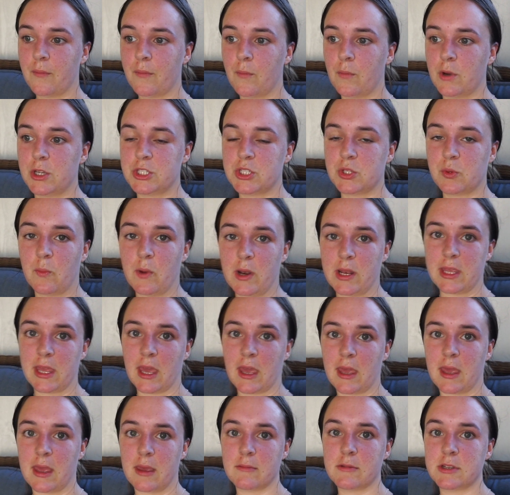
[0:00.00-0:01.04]
We do want to
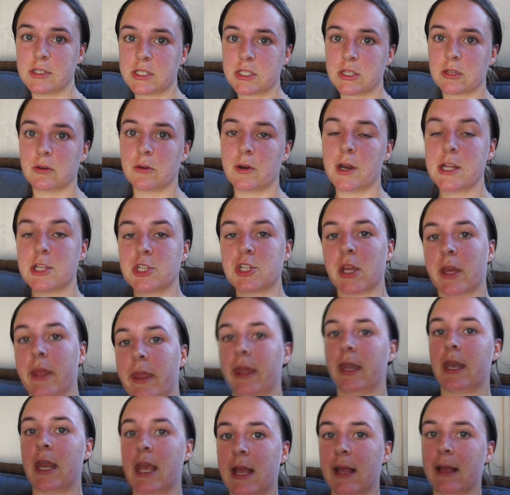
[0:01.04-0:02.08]
get him into
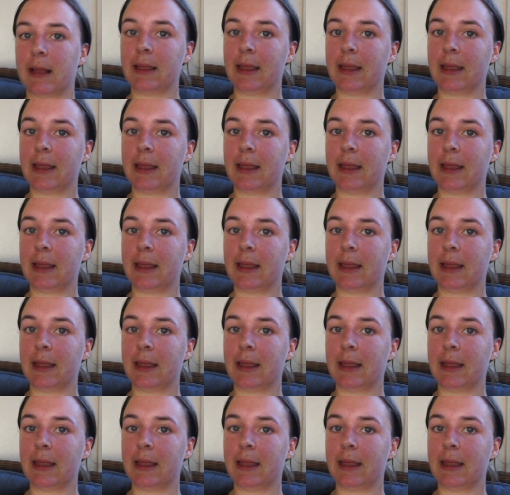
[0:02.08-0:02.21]
agility